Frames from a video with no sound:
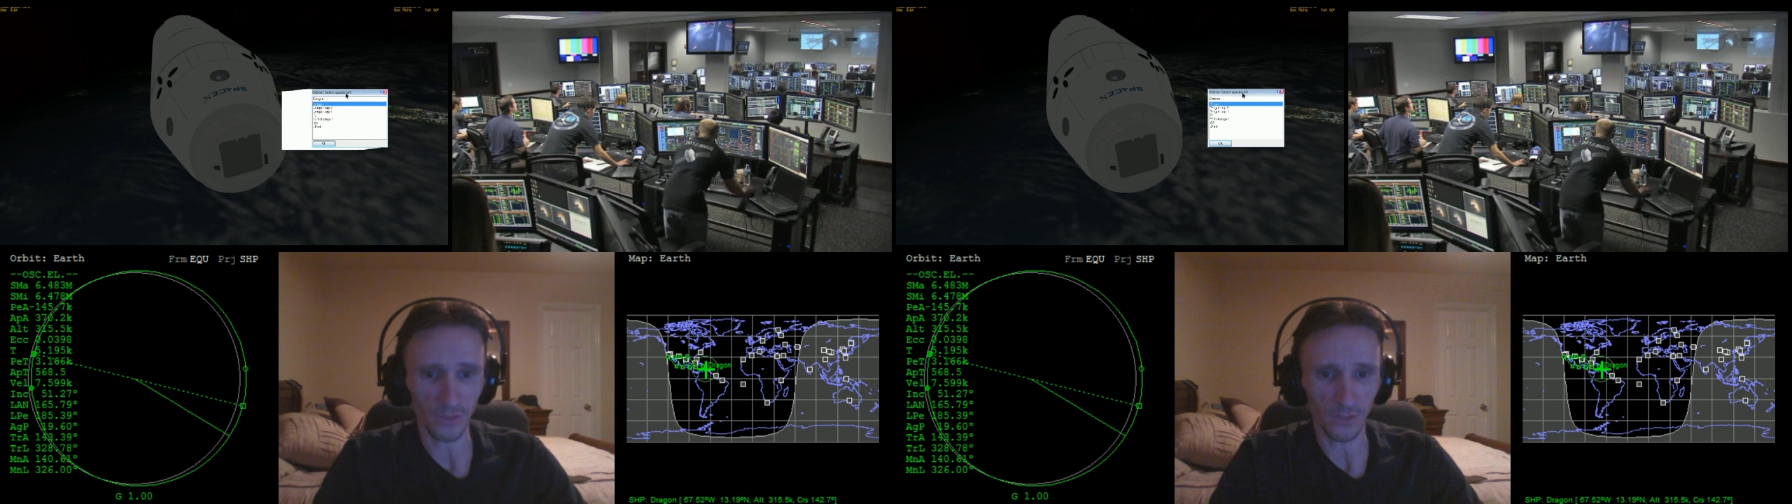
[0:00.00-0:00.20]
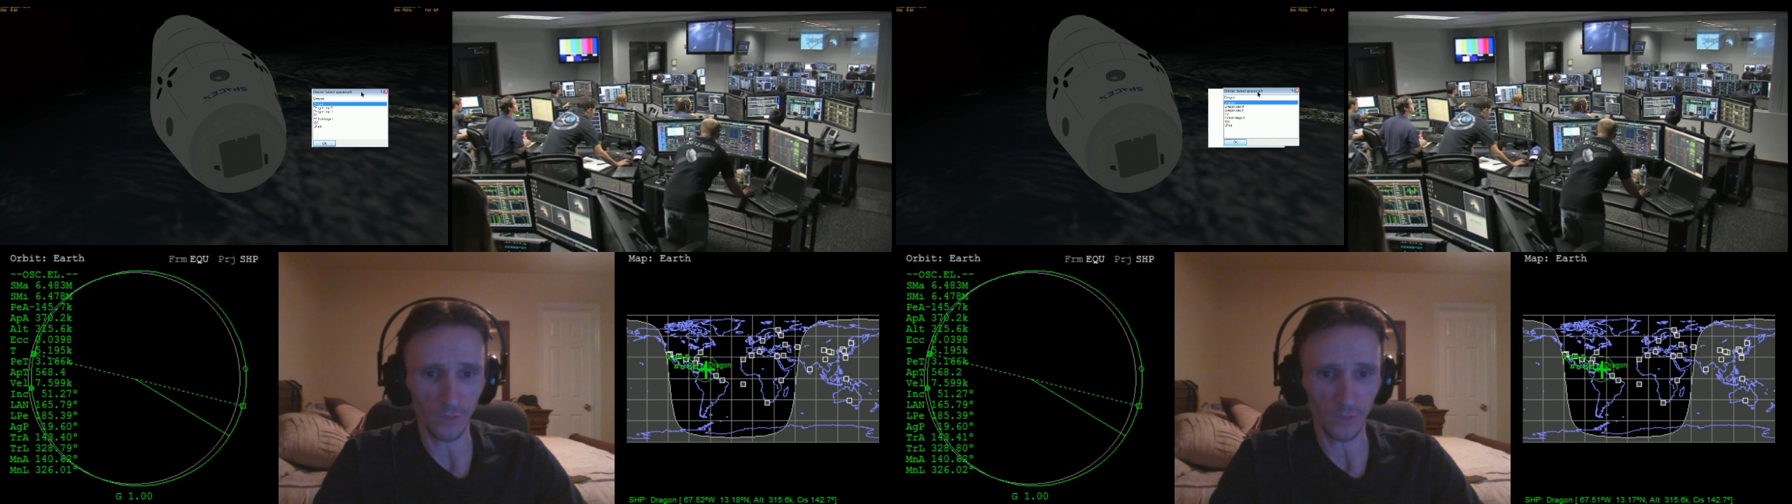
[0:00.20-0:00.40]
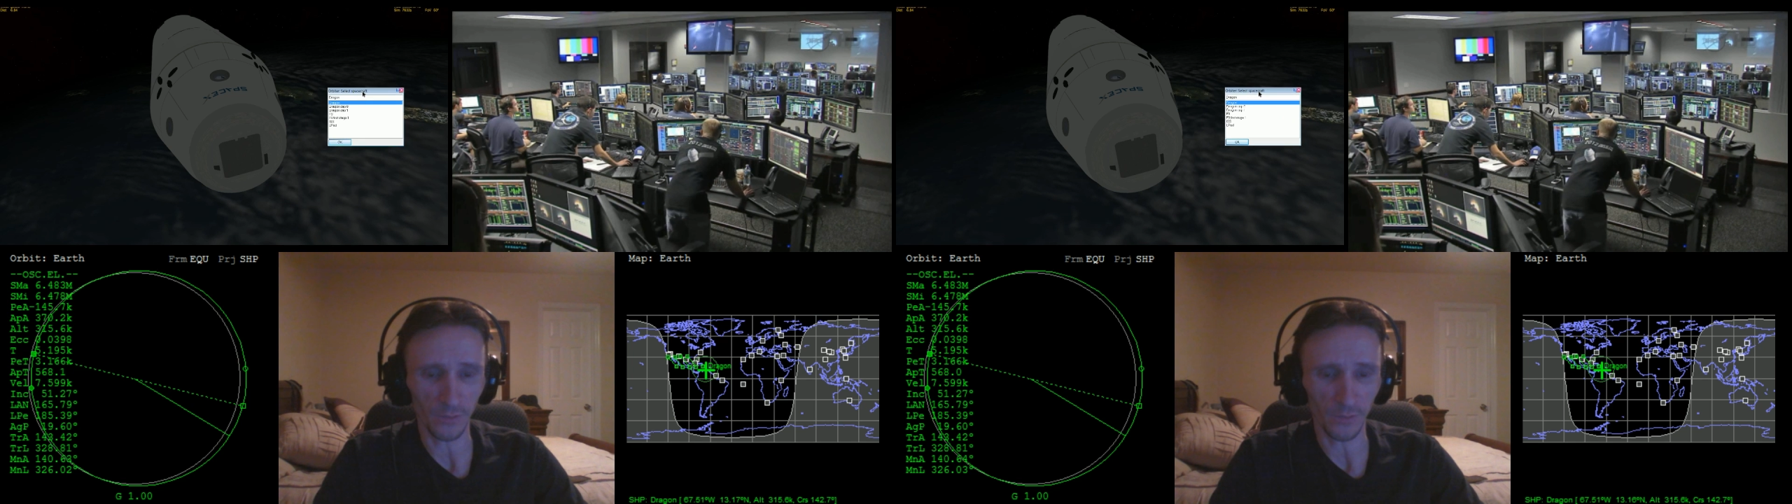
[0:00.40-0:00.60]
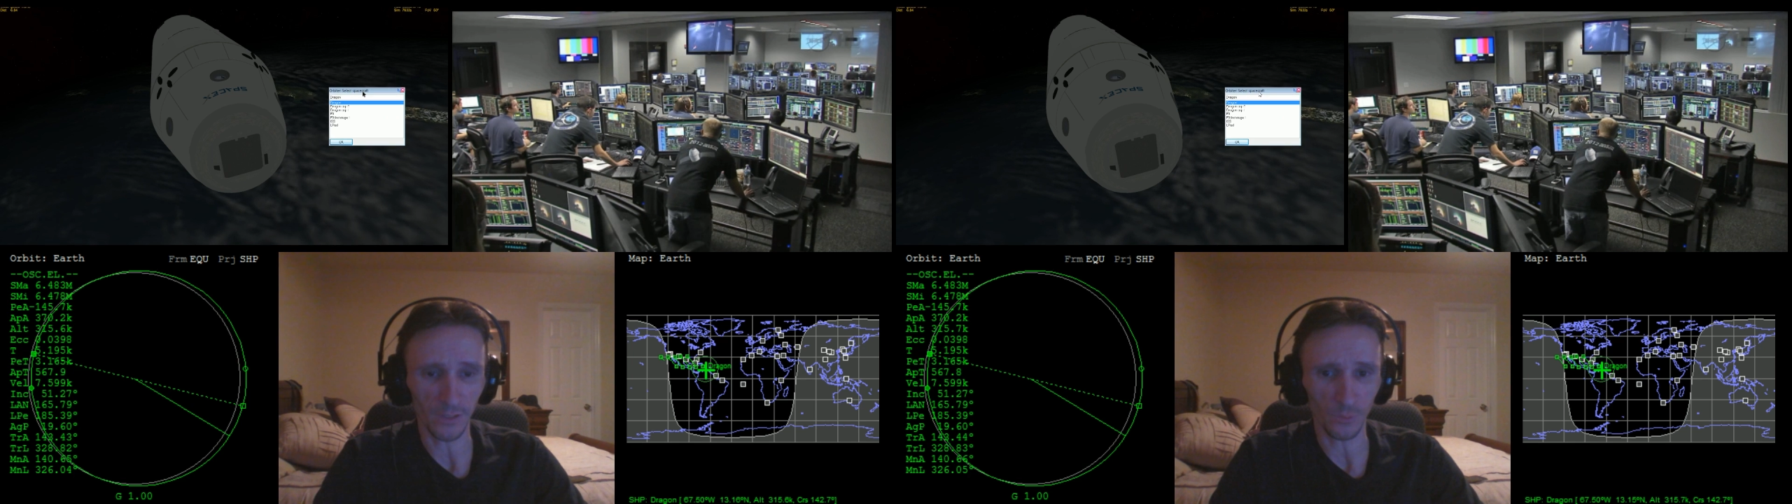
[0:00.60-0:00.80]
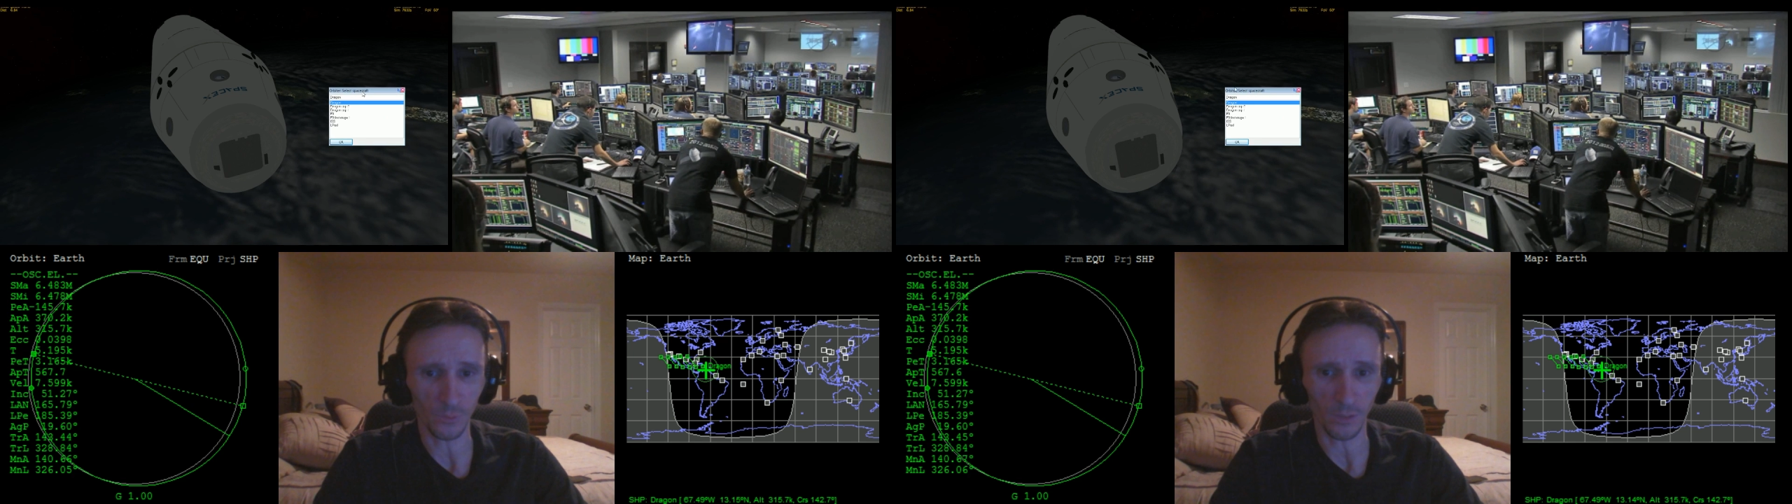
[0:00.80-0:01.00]
they do after they
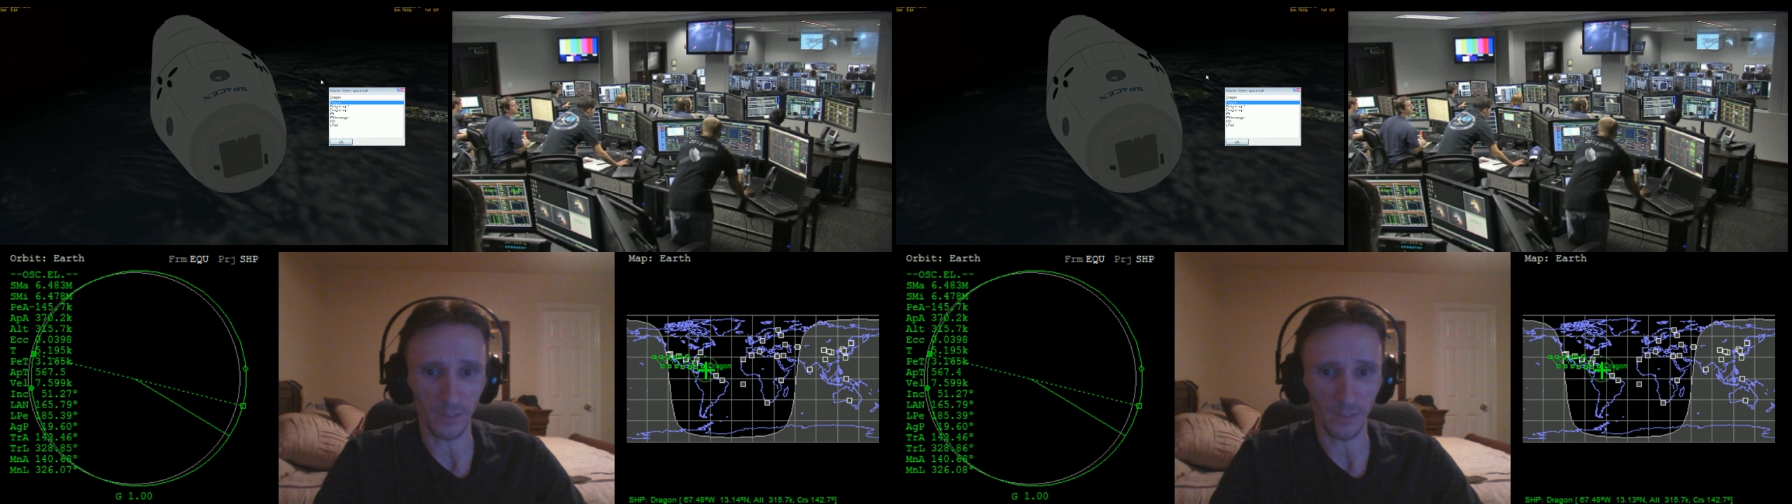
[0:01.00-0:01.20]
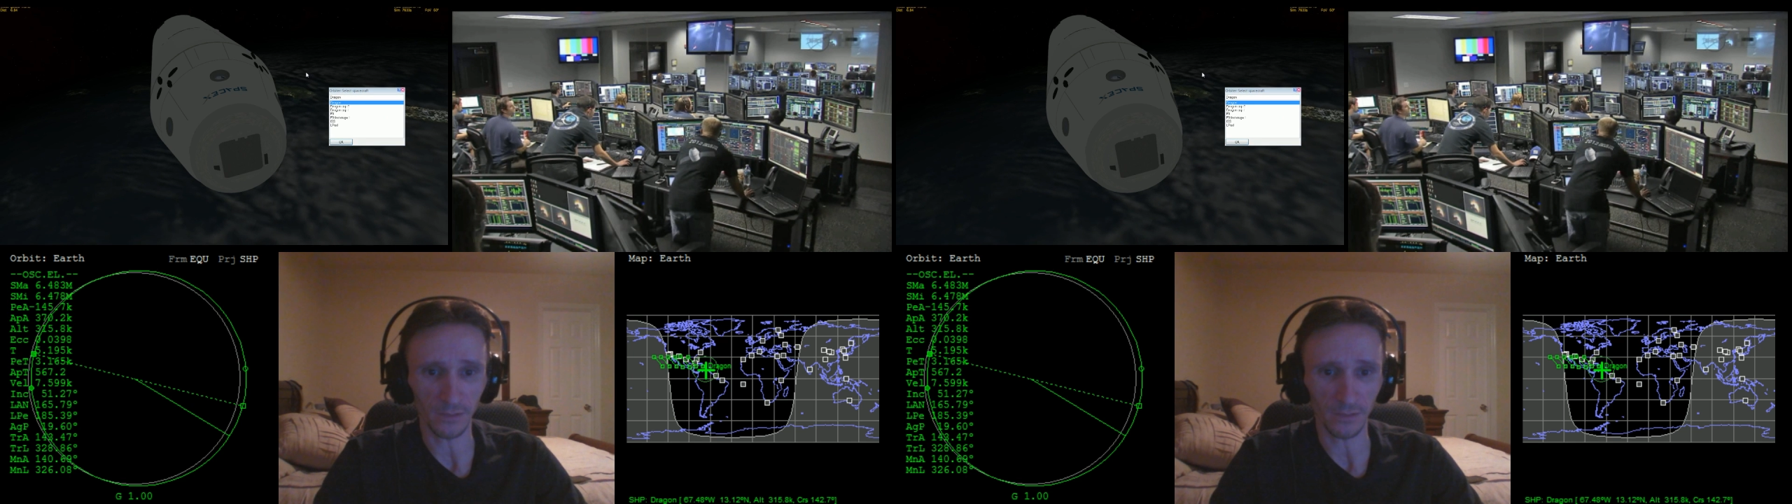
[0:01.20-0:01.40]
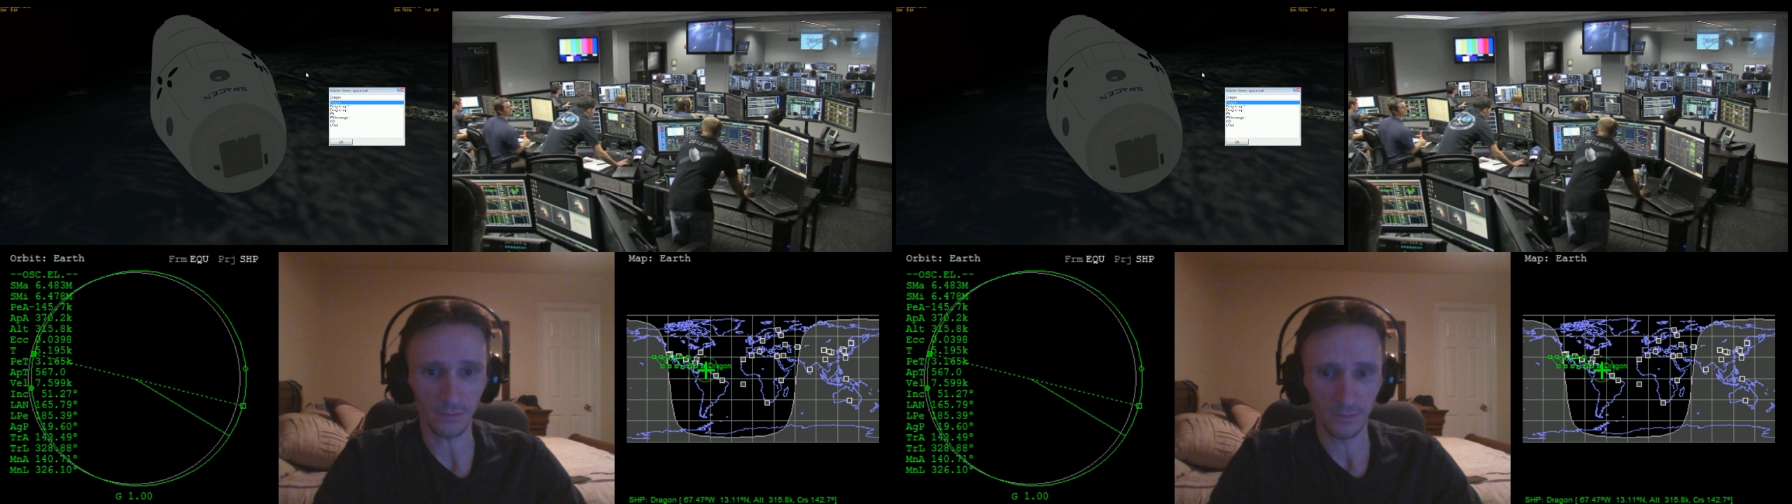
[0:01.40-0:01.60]
get to where I'm at.